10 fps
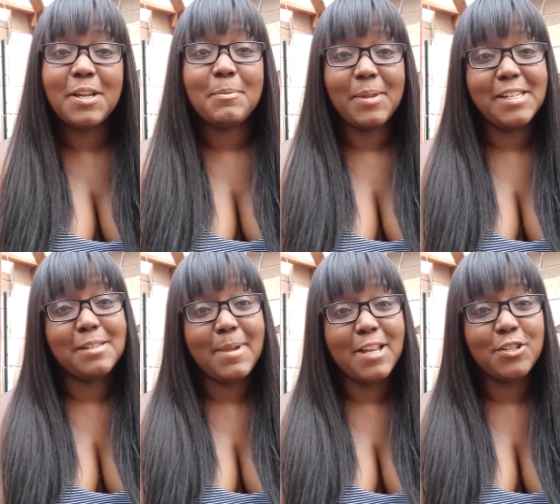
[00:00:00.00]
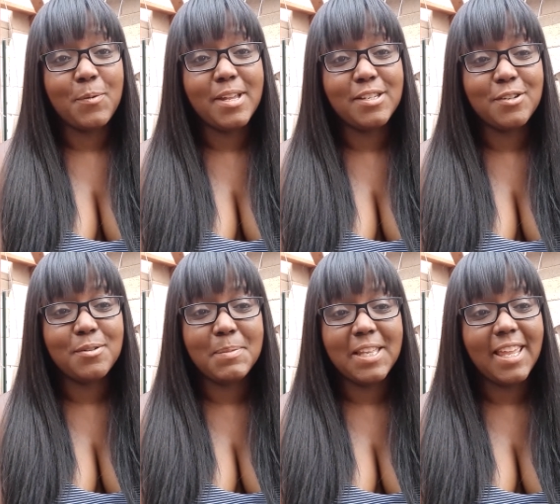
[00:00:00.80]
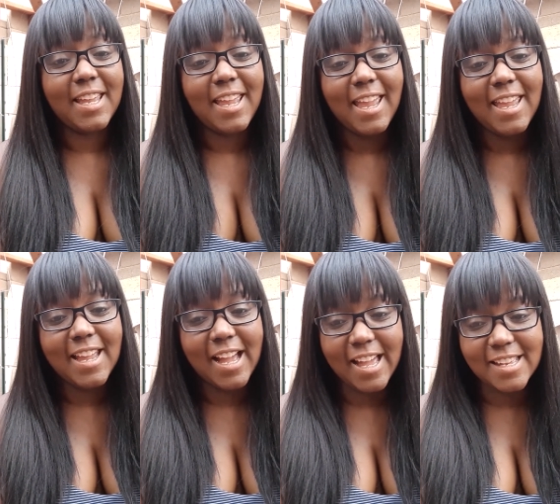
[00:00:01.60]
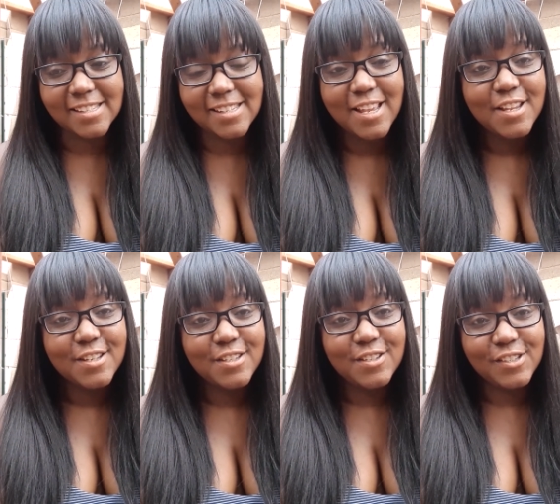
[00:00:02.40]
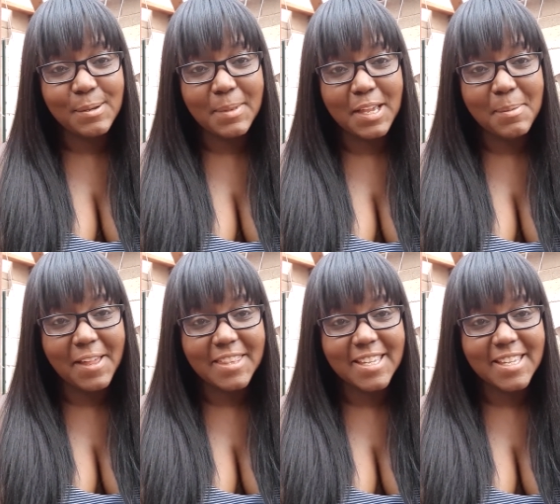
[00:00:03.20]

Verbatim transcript: complaint to my HOA too, to be like, hey guys, do something about